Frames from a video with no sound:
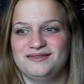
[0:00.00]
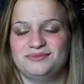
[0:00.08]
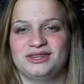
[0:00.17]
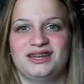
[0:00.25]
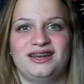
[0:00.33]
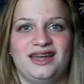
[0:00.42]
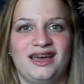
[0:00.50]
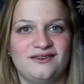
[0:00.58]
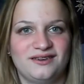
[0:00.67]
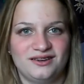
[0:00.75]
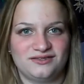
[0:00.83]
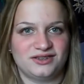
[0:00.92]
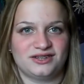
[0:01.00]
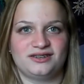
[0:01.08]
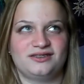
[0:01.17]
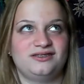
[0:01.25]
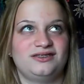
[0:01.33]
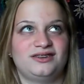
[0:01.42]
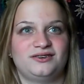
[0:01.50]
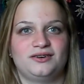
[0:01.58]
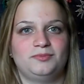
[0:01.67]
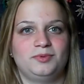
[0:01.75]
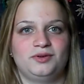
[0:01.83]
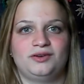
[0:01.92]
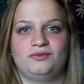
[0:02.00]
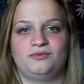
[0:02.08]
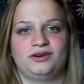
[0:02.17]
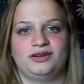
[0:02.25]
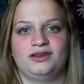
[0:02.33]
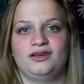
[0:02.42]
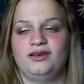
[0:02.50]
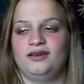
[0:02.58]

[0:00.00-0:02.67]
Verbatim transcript: but then an hour after I, you know, uploaded one,